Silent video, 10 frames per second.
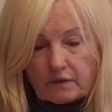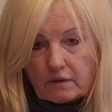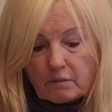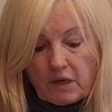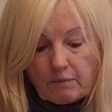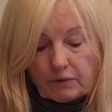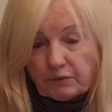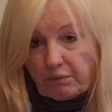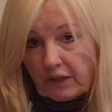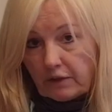the Mini-Mo is
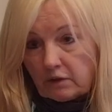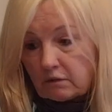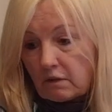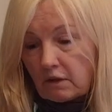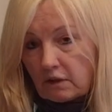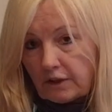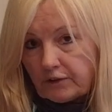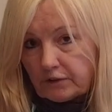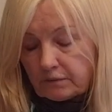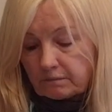bigger than
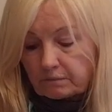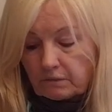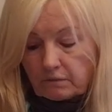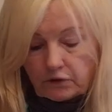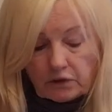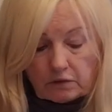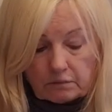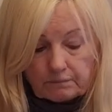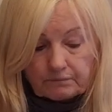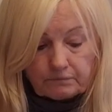this,
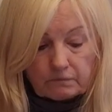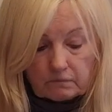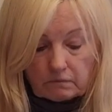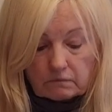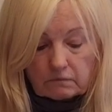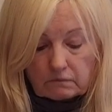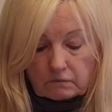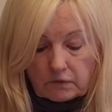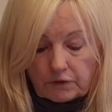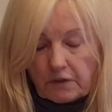so
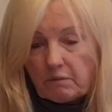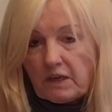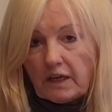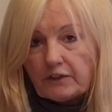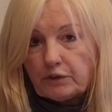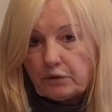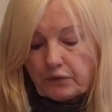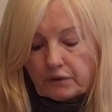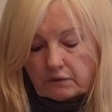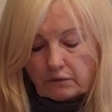it's going to be nicer
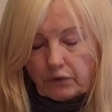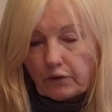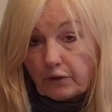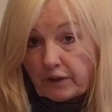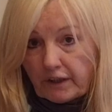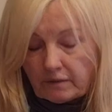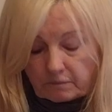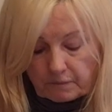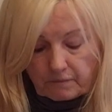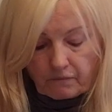for cooking.
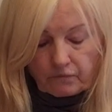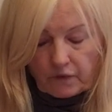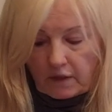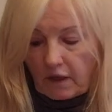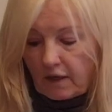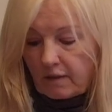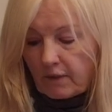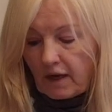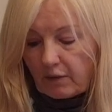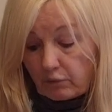
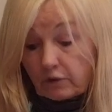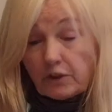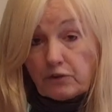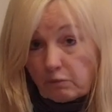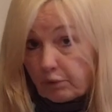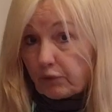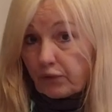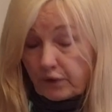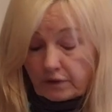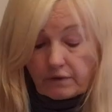I really do
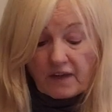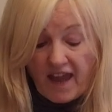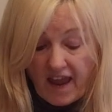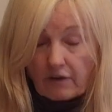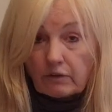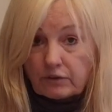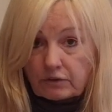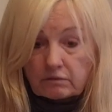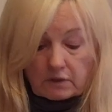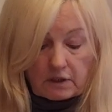prefer the handles
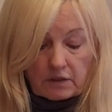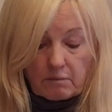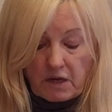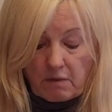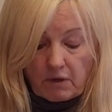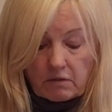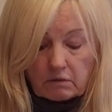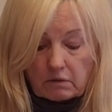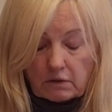on the Mini-Mo.